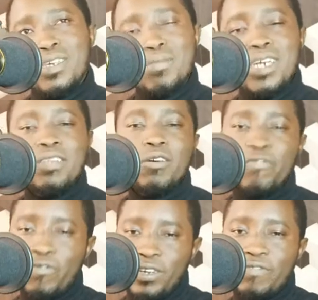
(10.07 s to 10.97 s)
a man
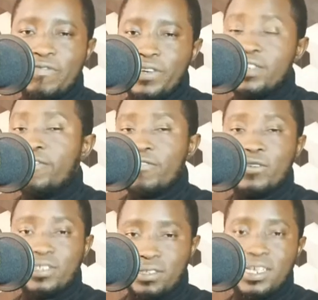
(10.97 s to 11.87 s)
for the very
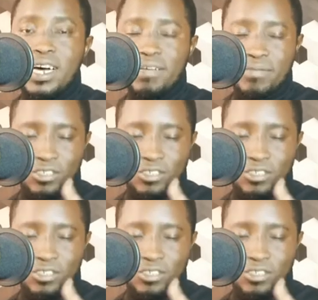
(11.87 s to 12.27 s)
first time.